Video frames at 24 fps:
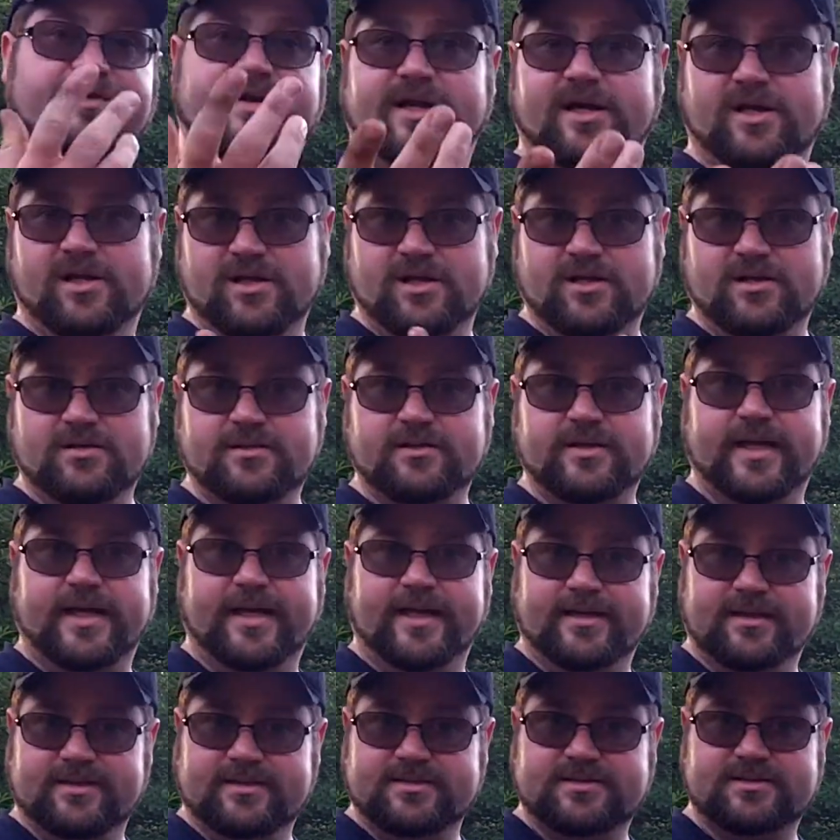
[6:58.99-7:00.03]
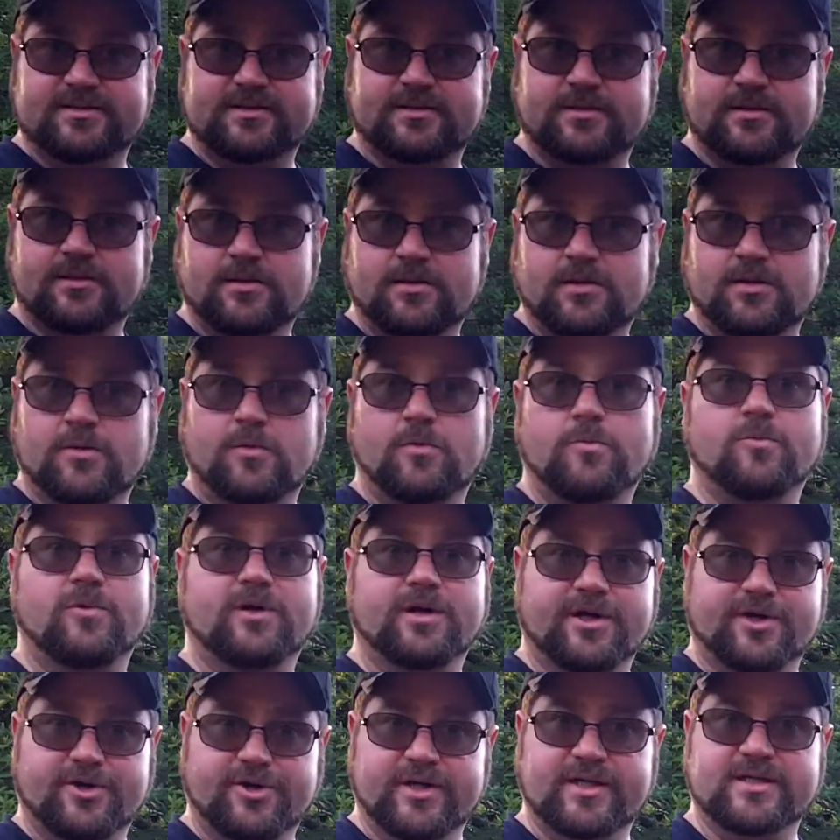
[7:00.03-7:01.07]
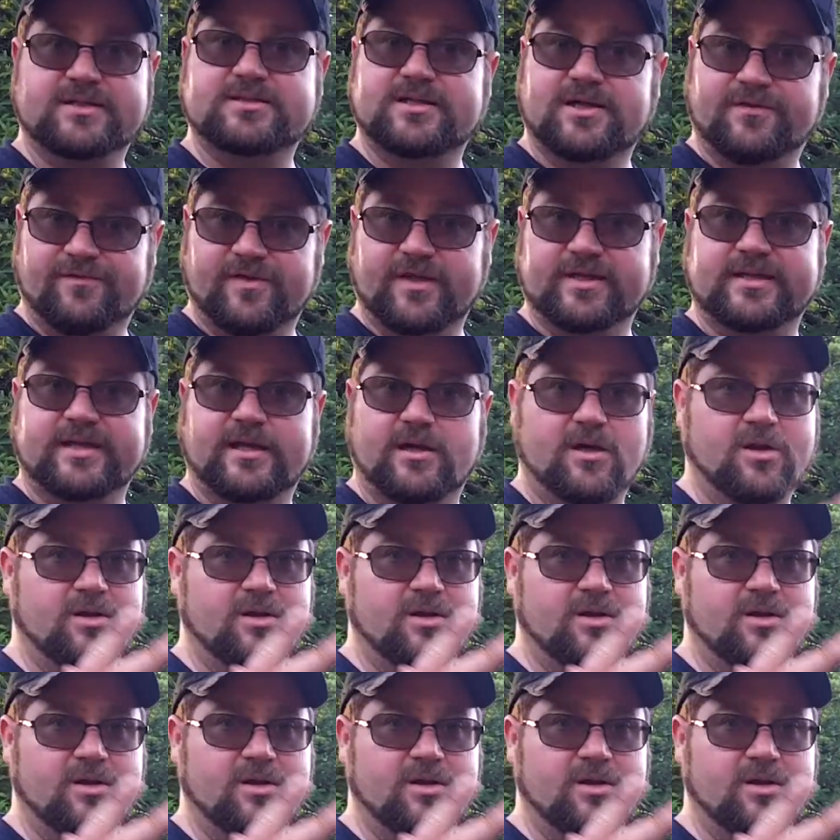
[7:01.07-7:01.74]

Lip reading: vanilla, anise, wintergreen, stuff like